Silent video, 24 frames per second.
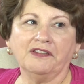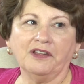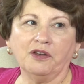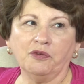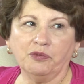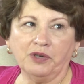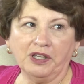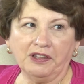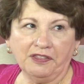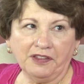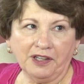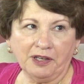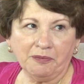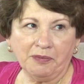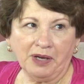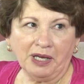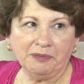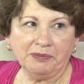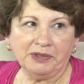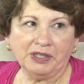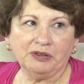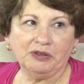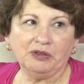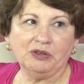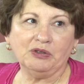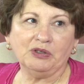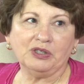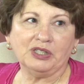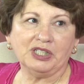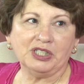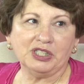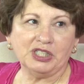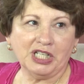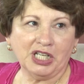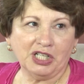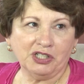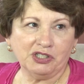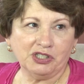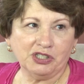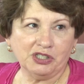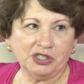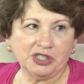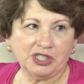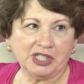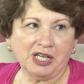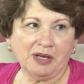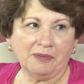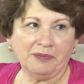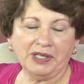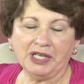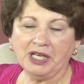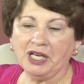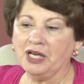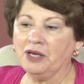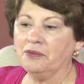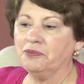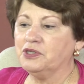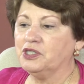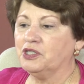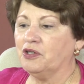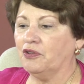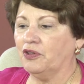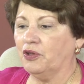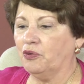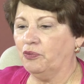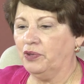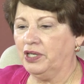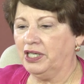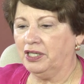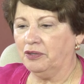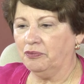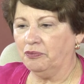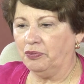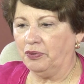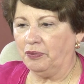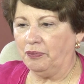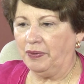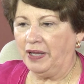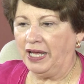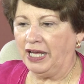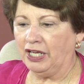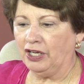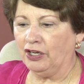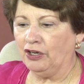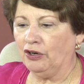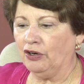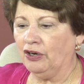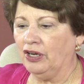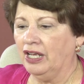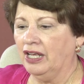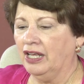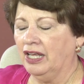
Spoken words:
that we think might be a little contentious coming up so that we can prepare.